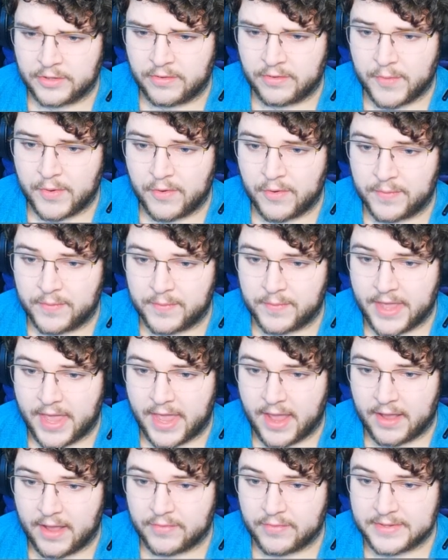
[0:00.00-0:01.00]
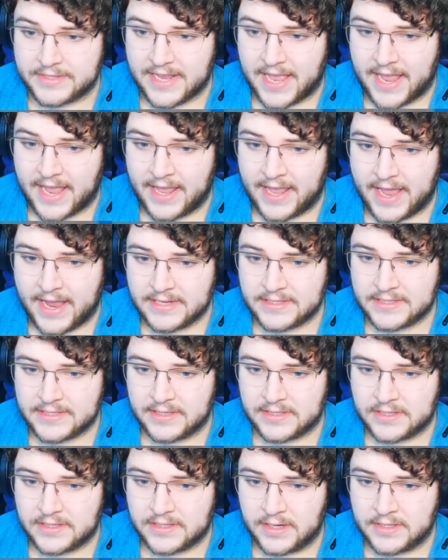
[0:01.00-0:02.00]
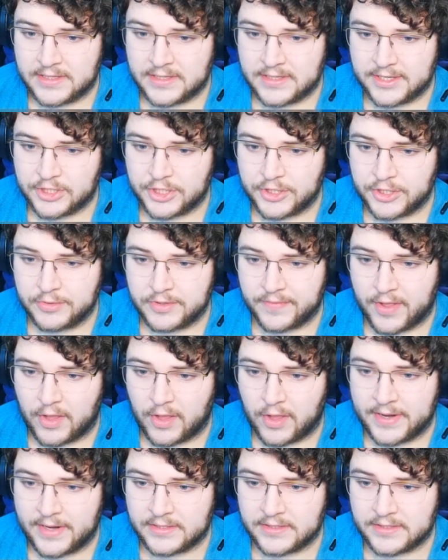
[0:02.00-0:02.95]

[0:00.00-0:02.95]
removed from its egg casing. Stunned tissue development